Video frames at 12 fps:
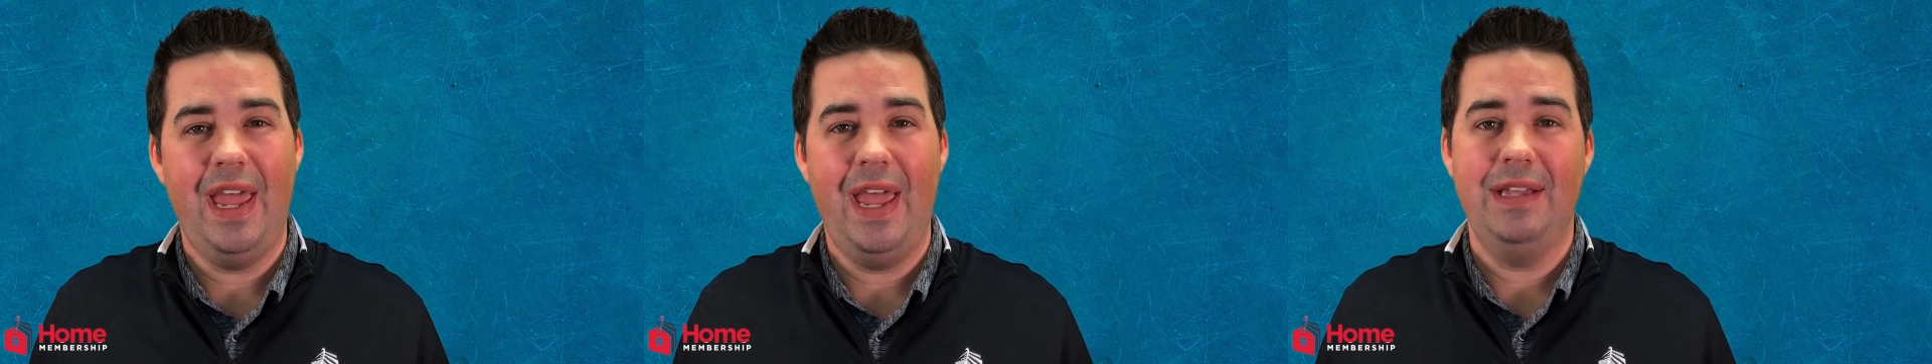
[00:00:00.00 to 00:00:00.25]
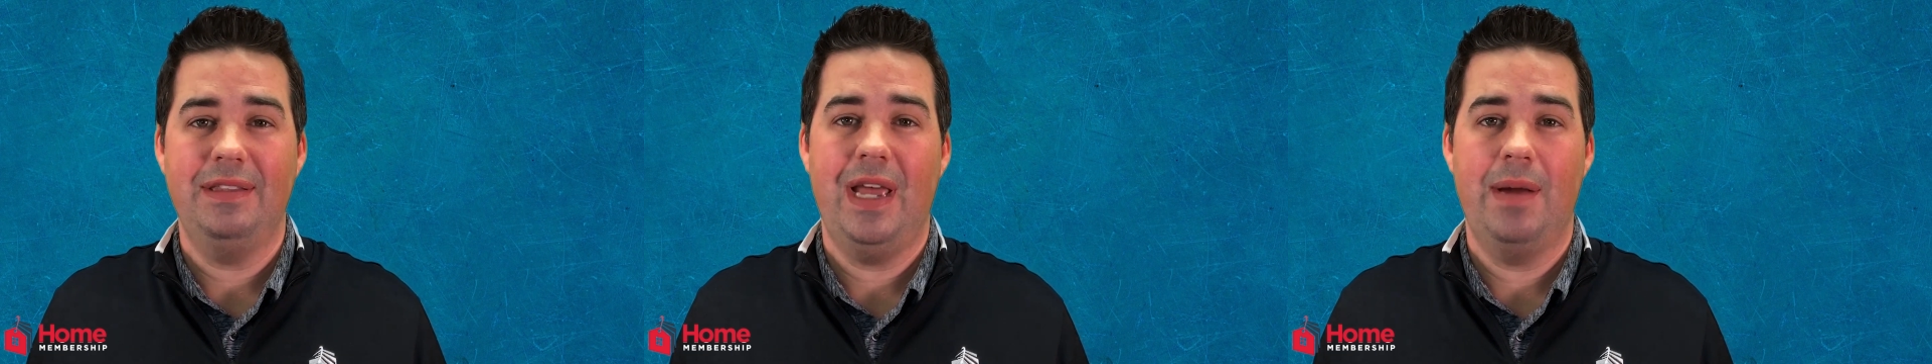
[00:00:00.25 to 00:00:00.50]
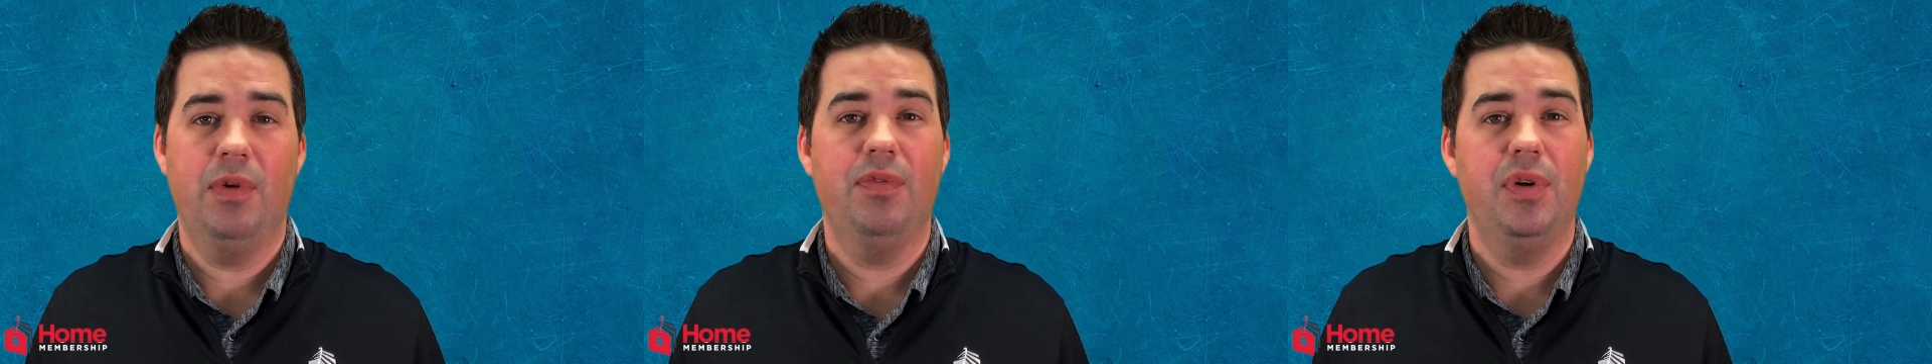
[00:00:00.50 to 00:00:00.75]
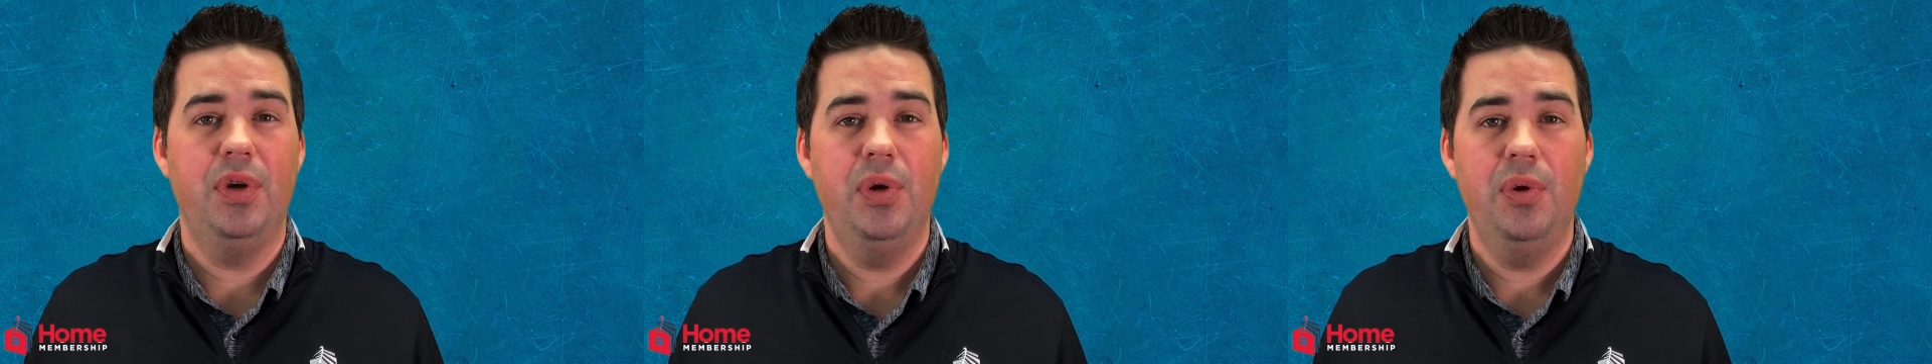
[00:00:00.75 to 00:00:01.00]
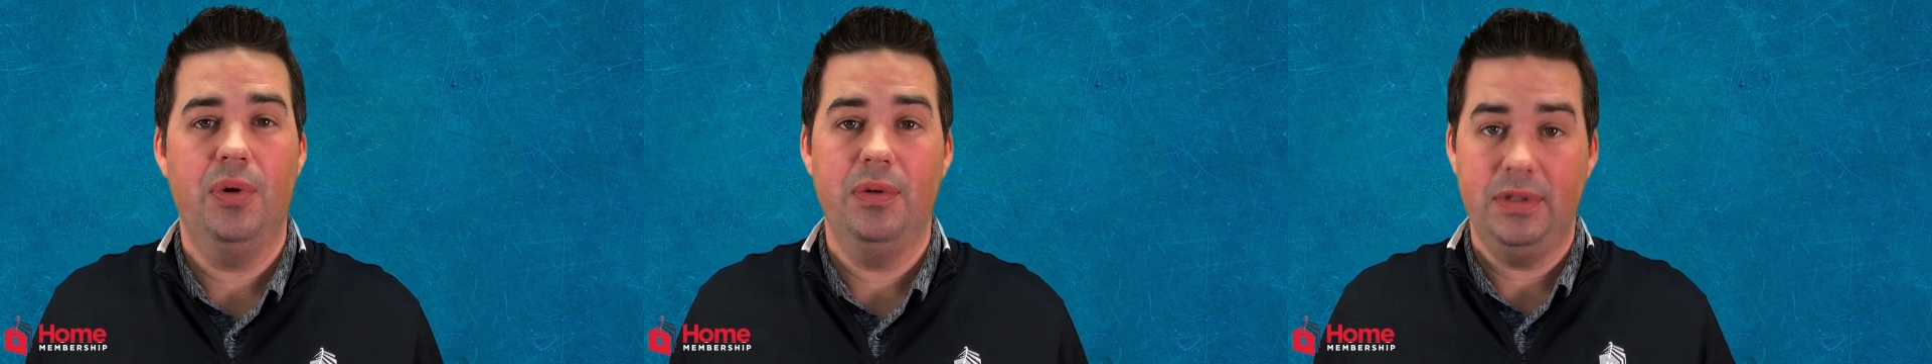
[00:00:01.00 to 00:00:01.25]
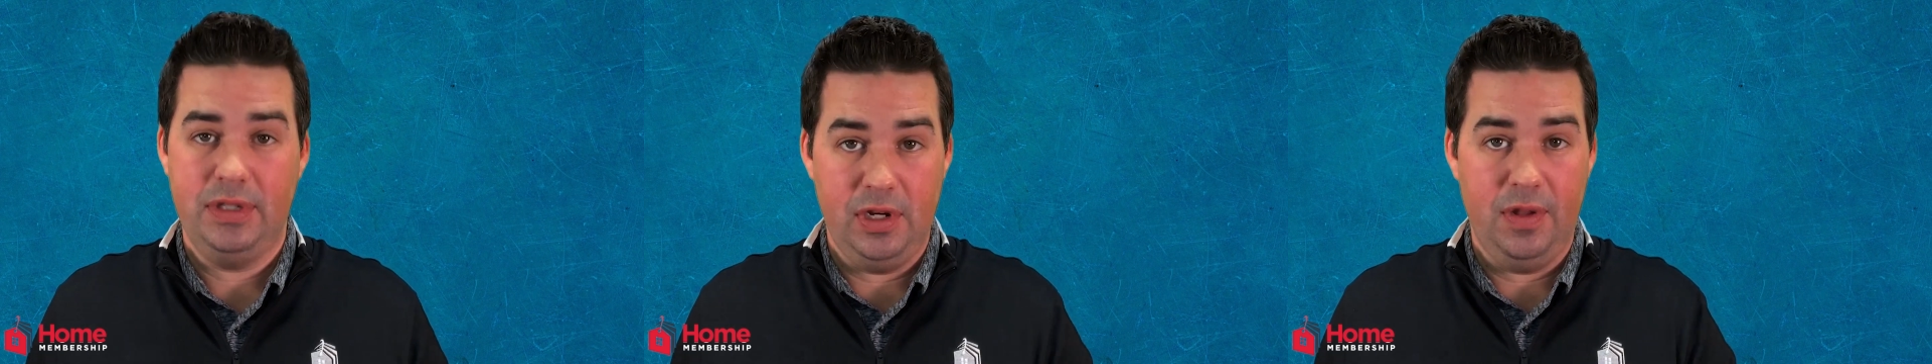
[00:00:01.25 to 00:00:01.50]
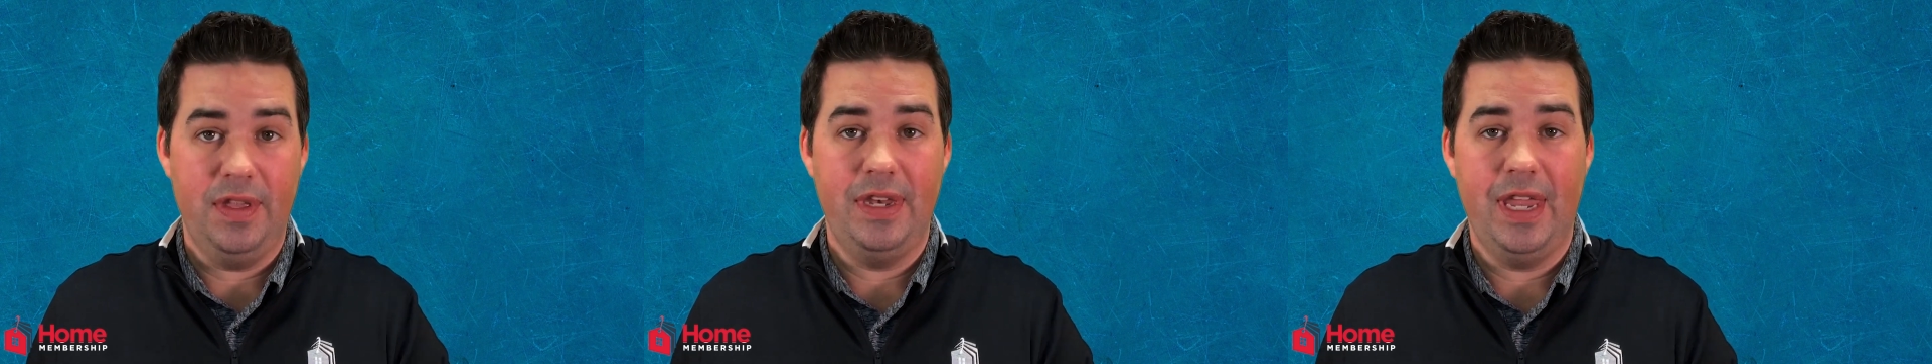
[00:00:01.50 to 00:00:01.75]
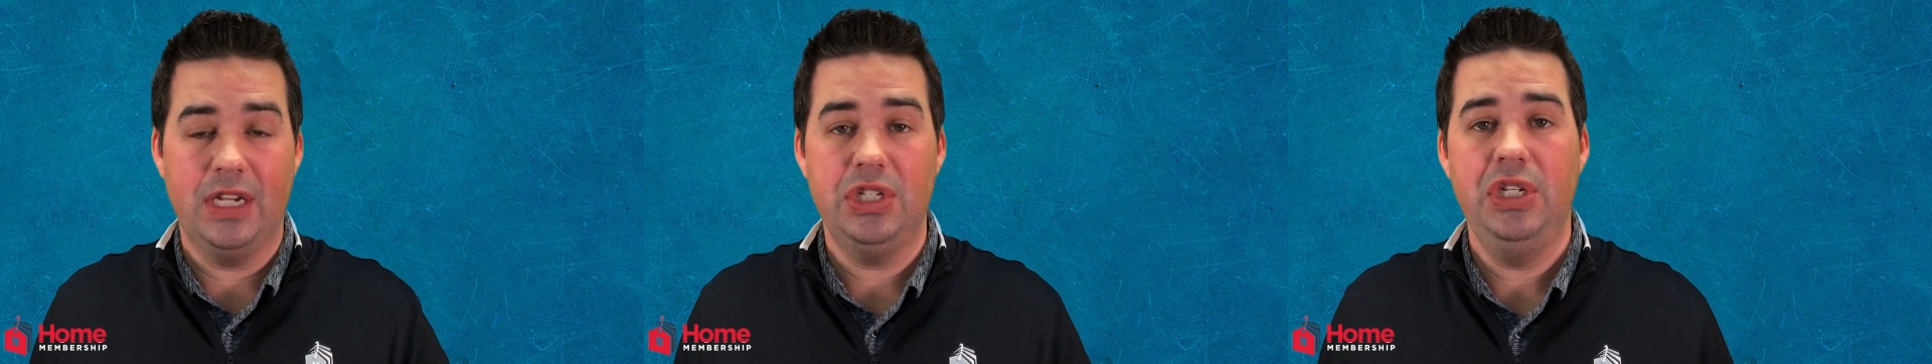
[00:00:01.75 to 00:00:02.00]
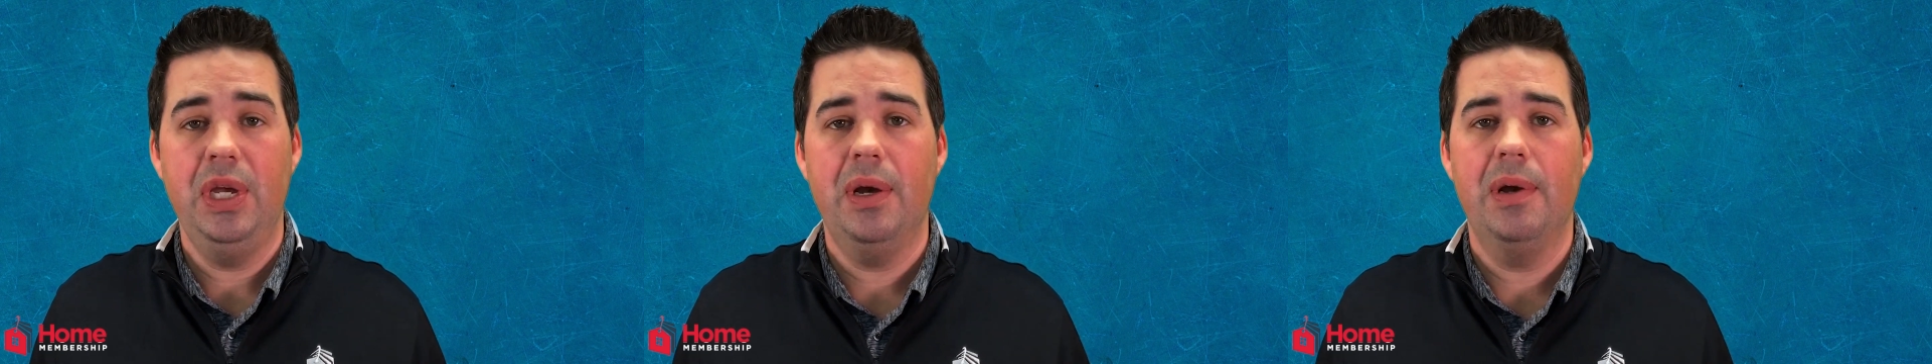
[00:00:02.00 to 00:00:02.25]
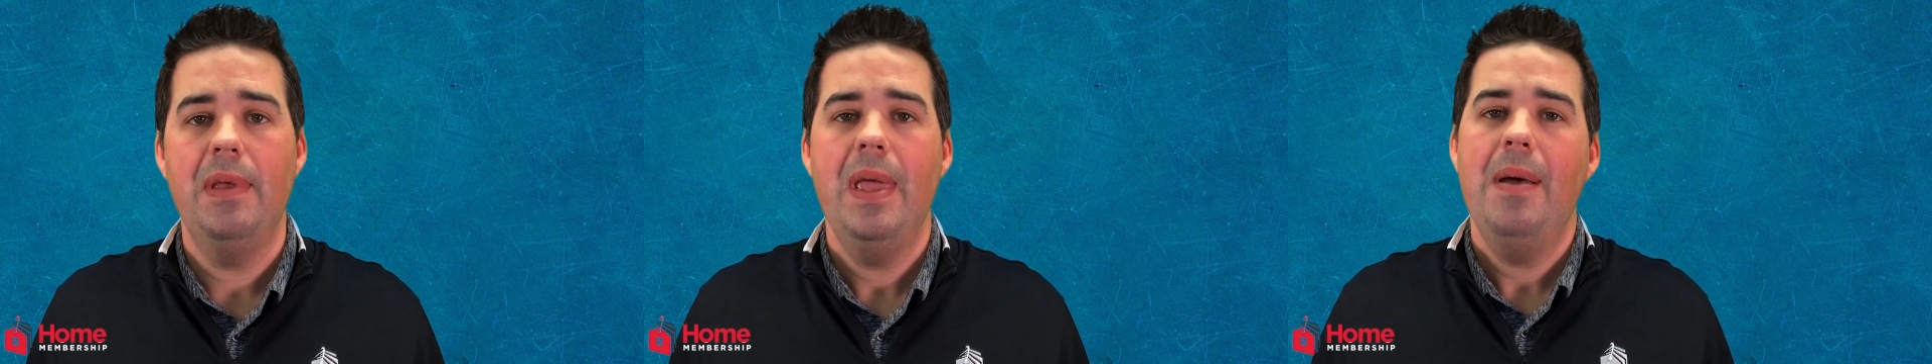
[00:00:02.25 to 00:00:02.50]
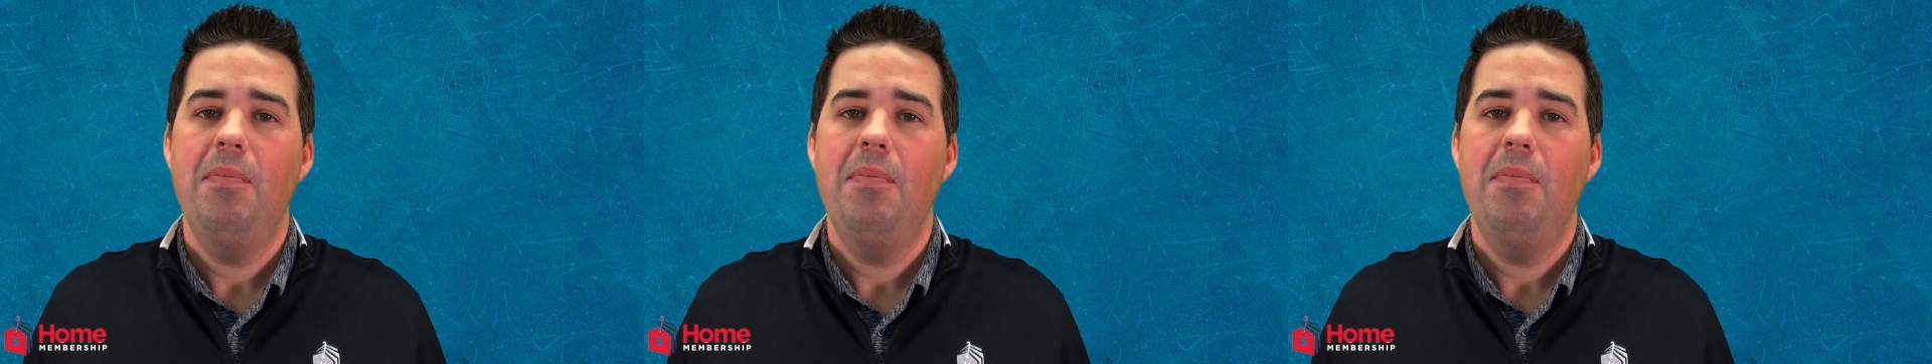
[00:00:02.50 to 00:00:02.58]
at time of renewal, the next year,